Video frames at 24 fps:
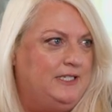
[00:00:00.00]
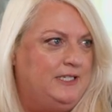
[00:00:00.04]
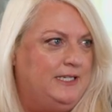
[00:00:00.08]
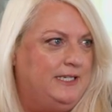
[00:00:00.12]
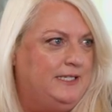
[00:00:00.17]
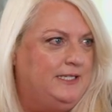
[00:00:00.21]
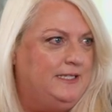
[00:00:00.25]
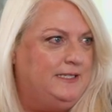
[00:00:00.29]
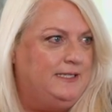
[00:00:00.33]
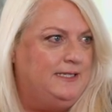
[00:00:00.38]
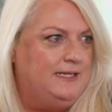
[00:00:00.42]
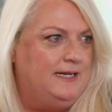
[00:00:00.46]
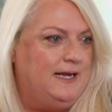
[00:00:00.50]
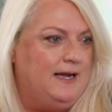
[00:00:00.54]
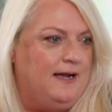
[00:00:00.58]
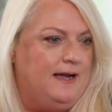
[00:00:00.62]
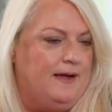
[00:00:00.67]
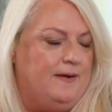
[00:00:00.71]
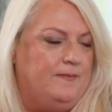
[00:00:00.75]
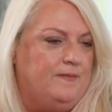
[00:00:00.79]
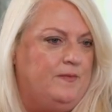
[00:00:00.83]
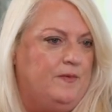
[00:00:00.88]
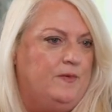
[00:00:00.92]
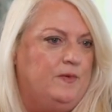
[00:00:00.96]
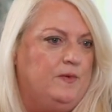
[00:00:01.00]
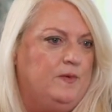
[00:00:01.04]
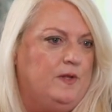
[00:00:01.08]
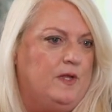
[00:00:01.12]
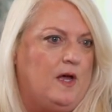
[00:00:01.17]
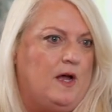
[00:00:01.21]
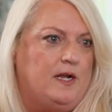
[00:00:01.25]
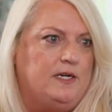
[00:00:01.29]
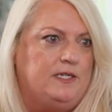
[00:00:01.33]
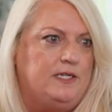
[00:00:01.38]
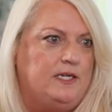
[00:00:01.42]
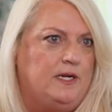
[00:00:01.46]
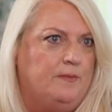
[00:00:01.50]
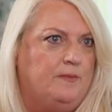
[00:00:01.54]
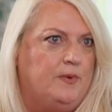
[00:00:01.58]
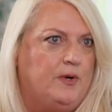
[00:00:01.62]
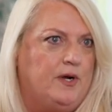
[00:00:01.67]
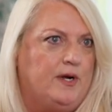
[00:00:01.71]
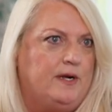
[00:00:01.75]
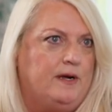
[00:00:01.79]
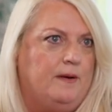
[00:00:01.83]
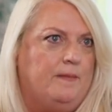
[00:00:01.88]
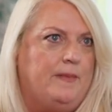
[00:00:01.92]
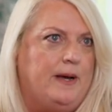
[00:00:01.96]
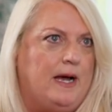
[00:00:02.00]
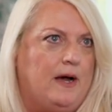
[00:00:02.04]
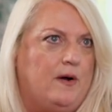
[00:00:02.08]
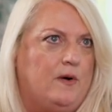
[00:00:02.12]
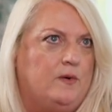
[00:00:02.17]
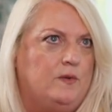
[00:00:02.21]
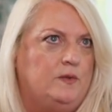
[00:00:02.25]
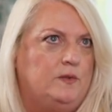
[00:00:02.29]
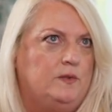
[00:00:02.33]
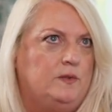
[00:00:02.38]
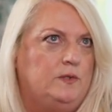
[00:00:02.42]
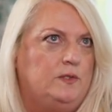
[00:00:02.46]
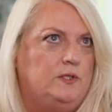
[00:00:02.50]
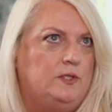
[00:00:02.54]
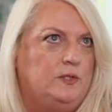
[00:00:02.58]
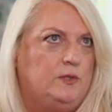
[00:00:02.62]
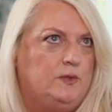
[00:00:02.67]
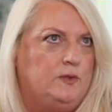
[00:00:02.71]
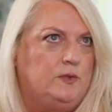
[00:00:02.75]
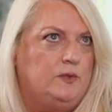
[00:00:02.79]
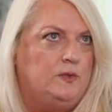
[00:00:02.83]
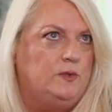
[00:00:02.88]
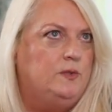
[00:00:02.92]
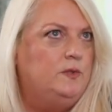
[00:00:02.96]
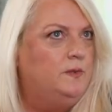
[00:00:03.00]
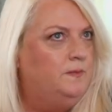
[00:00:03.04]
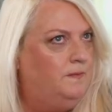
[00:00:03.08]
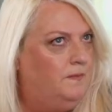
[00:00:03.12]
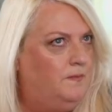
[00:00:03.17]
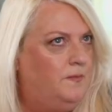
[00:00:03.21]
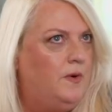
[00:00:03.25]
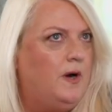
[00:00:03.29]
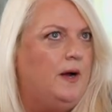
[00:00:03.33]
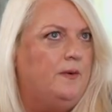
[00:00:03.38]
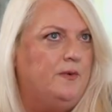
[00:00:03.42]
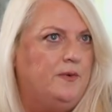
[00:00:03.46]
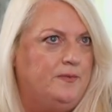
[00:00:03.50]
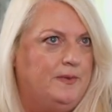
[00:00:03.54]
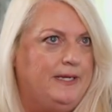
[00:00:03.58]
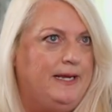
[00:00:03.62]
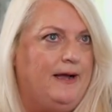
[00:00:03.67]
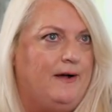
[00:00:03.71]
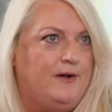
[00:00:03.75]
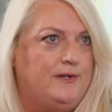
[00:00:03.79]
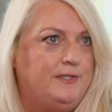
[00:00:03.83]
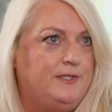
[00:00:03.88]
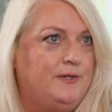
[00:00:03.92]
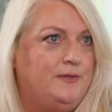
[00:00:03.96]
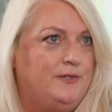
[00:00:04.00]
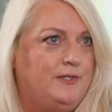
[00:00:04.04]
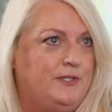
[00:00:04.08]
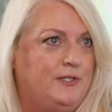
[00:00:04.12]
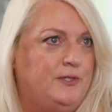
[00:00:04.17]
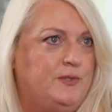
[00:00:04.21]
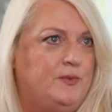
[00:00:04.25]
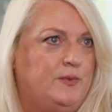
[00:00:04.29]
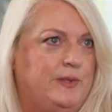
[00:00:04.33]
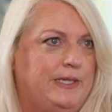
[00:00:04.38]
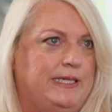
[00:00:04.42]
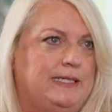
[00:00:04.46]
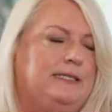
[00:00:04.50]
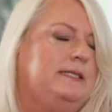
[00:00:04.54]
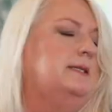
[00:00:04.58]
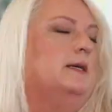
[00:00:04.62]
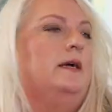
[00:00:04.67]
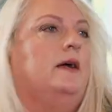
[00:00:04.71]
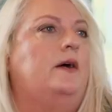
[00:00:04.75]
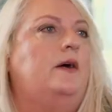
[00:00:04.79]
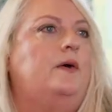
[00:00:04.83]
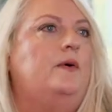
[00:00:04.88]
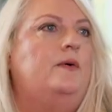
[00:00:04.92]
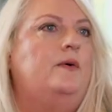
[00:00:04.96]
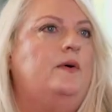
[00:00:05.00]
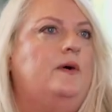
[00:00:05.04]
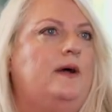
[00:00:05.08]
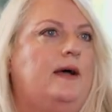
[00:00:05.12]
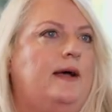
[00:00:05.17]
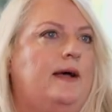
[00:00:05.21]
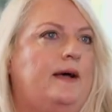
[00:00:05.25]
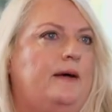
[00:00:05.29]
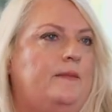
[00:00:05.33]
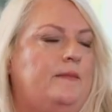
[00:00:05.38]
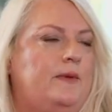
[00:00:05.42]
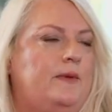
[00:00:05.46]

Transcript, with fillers: She just um, launched a book about probably also two weeks ago, um,